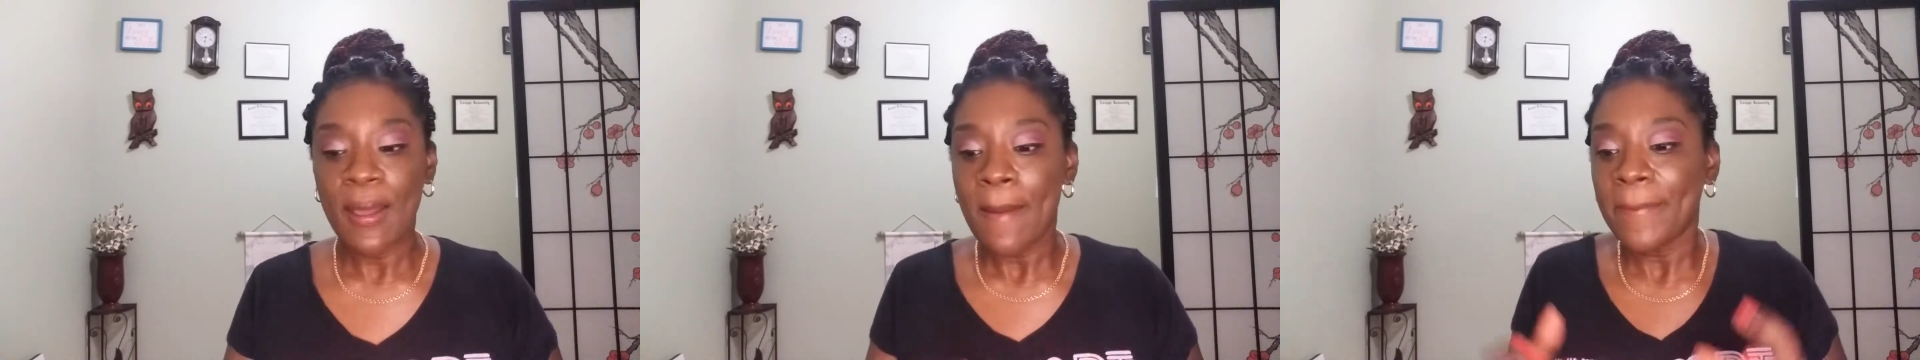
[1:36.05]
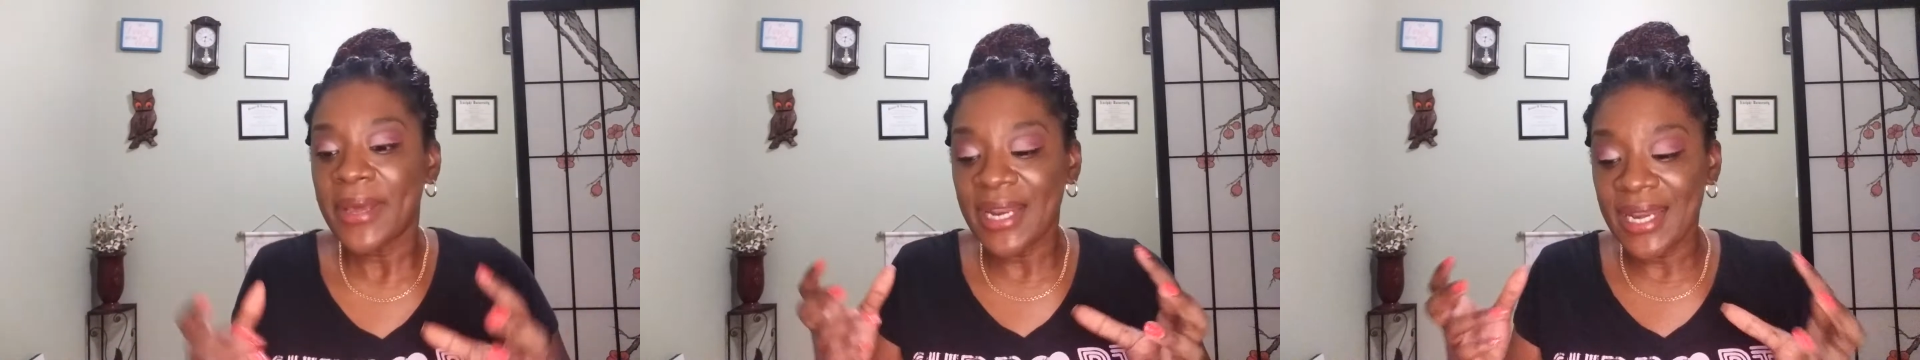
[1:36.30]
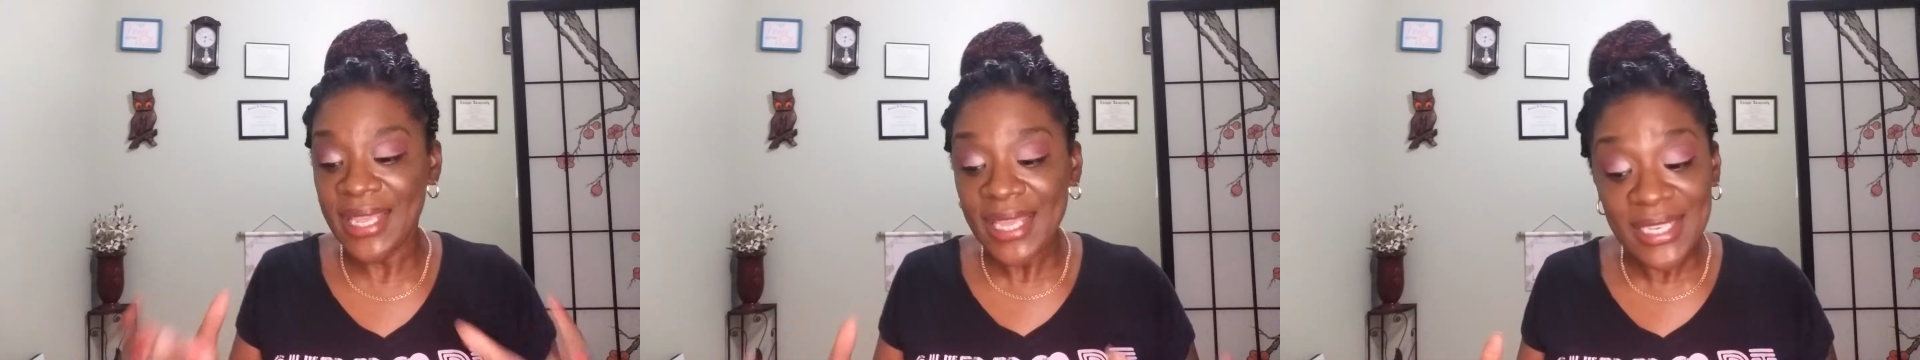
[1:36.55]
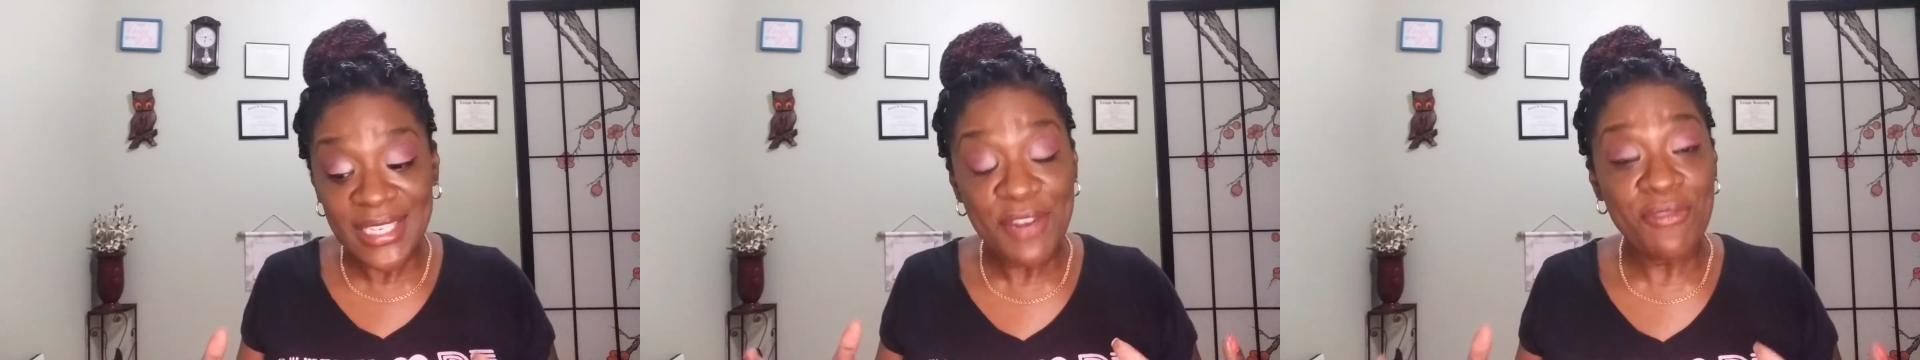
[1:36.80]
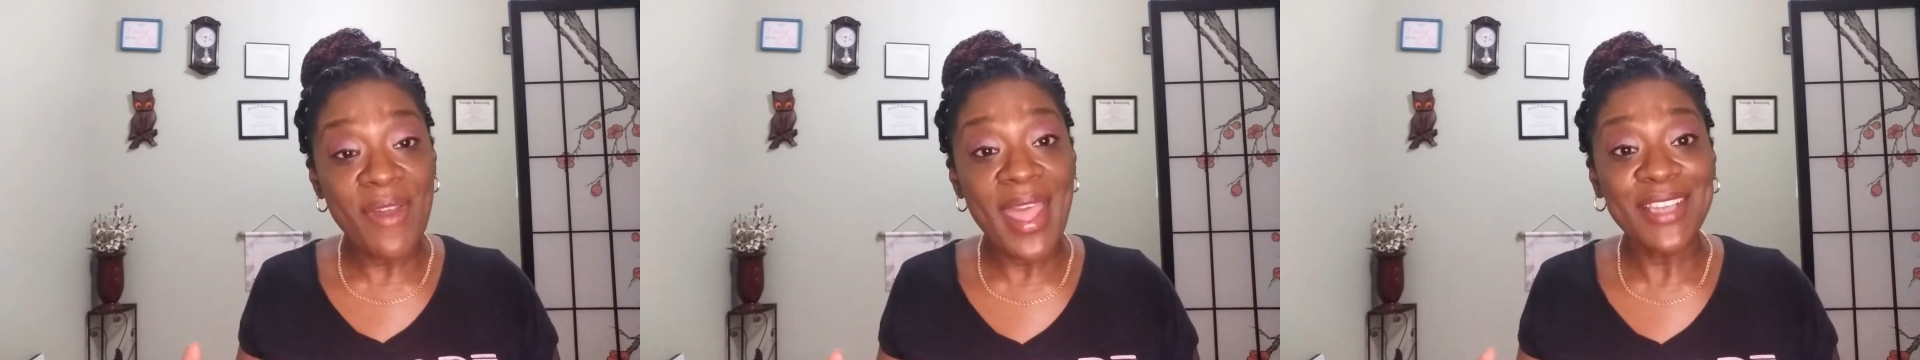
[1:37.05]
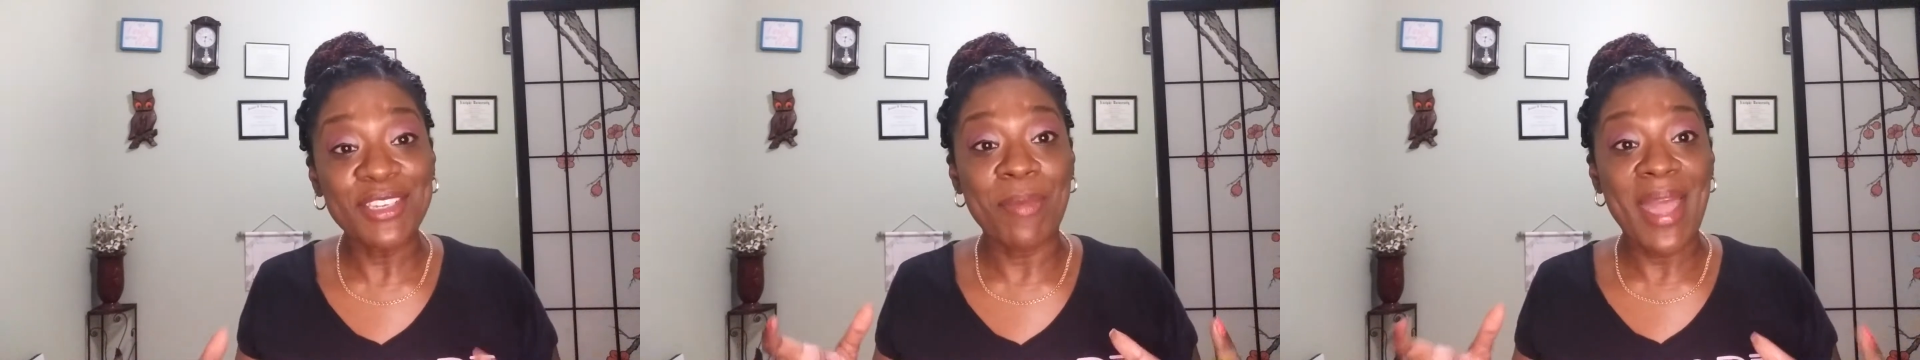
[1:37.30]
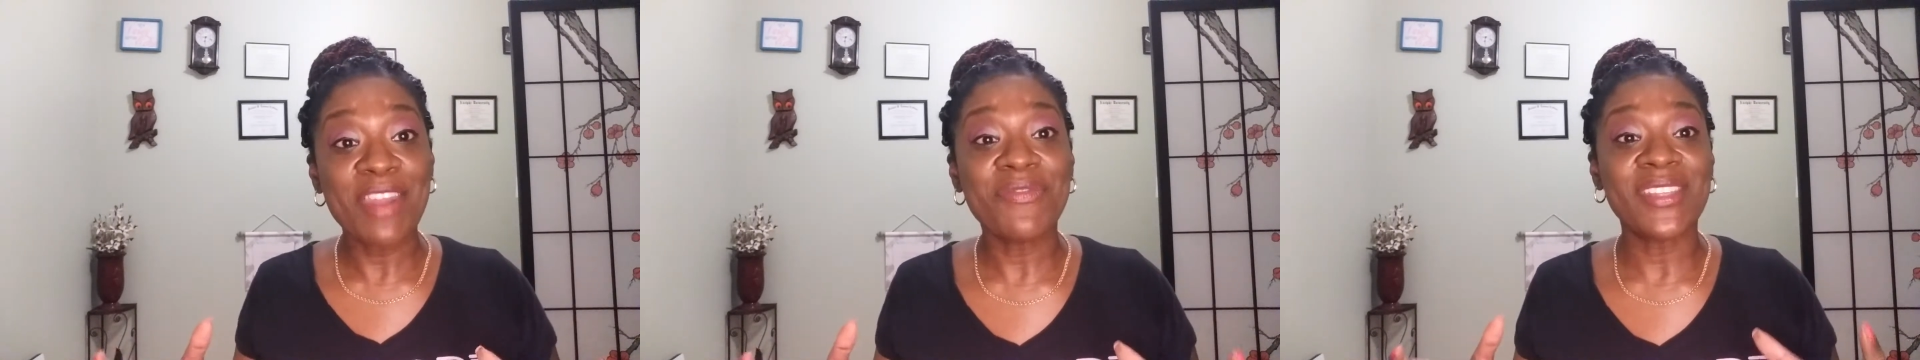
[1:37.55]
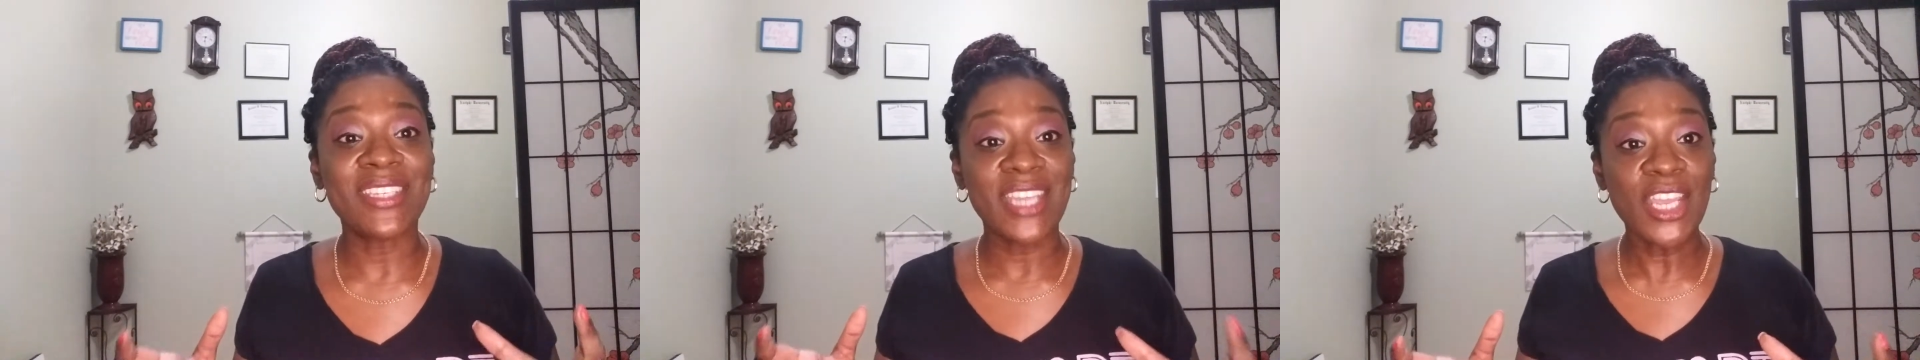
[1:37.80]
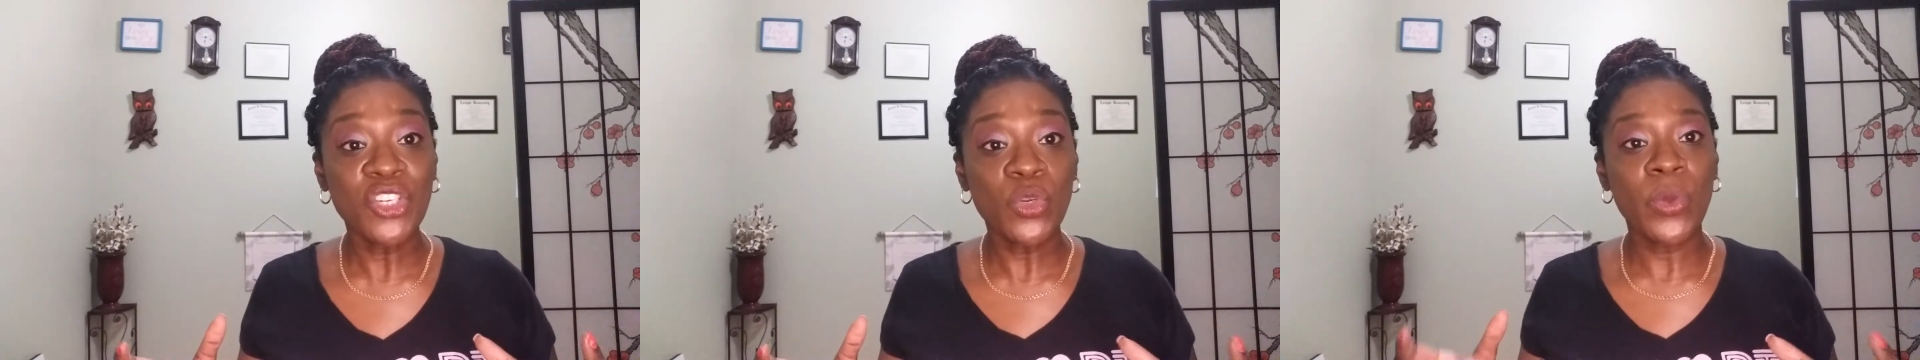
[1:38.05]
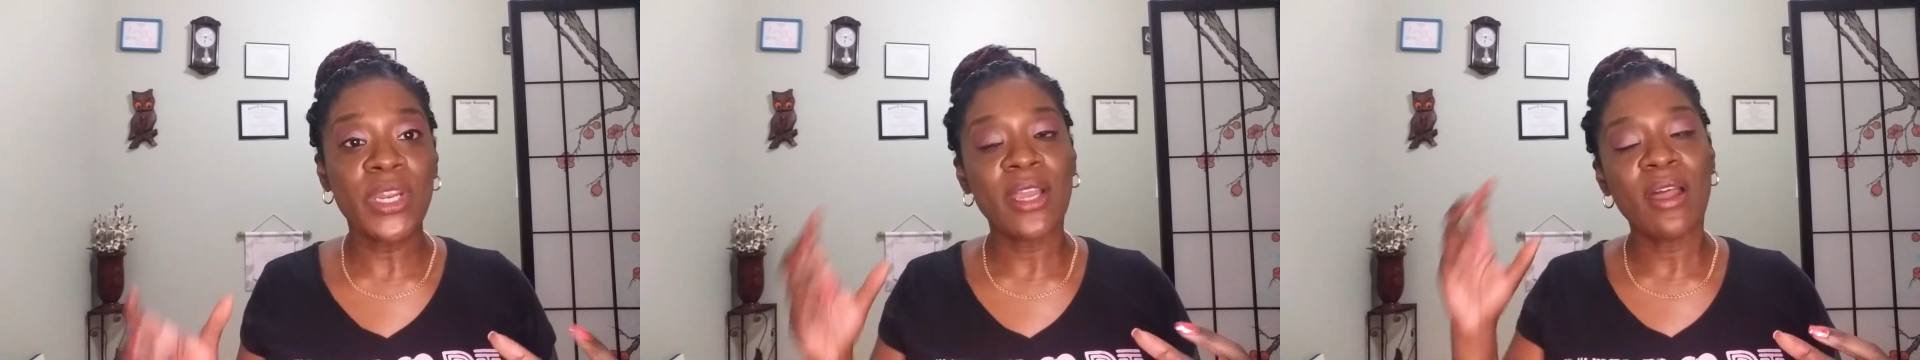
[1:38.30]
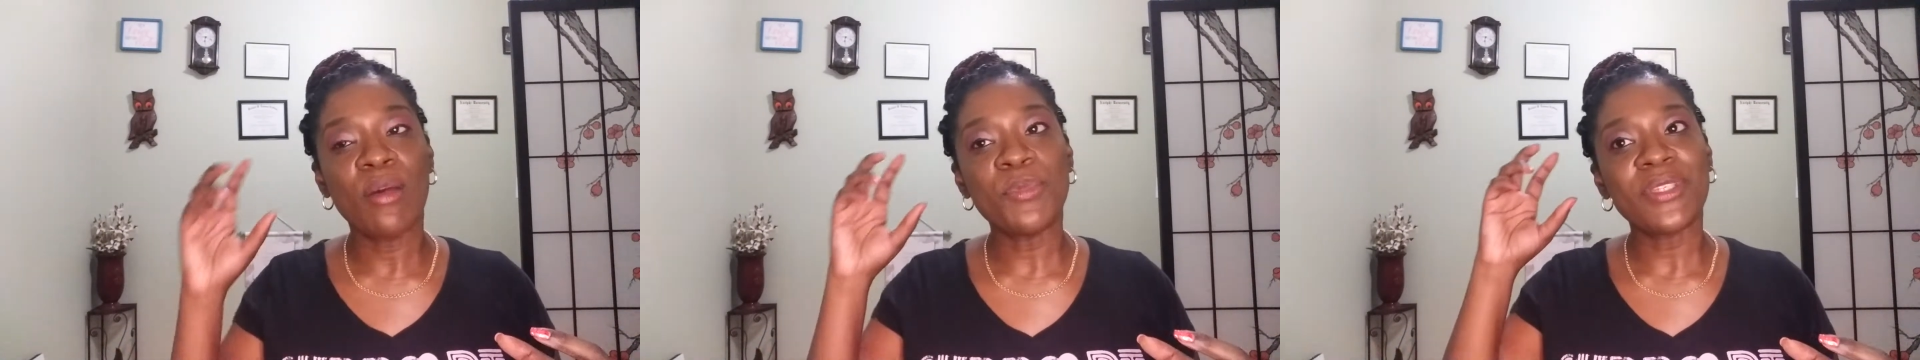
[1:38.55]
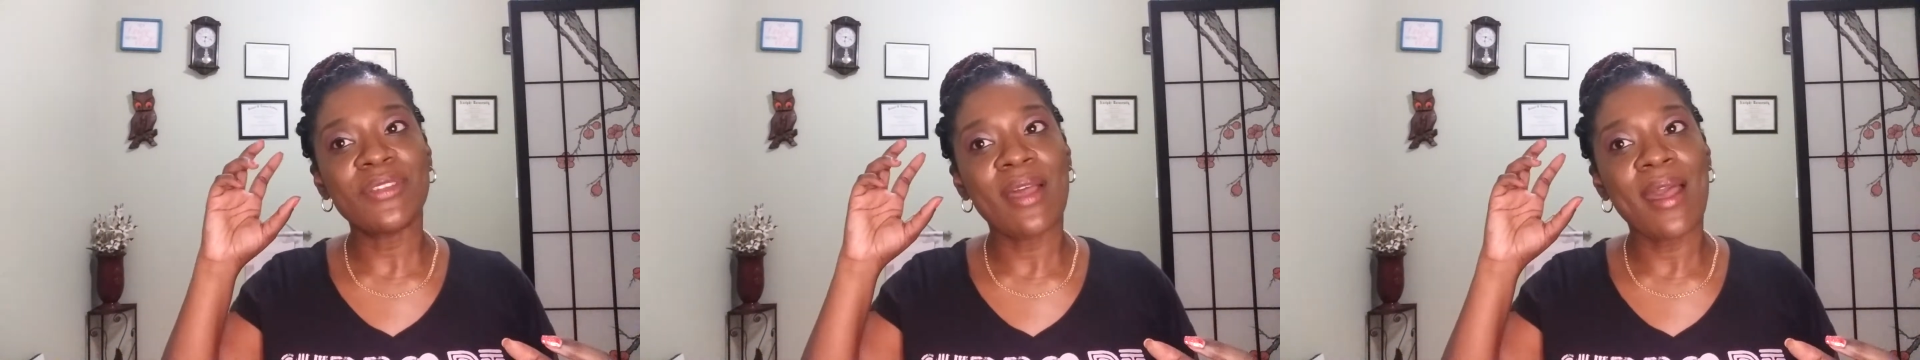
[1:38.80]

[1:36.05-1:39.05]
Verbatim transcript: but it is in fact a manifestation when it comes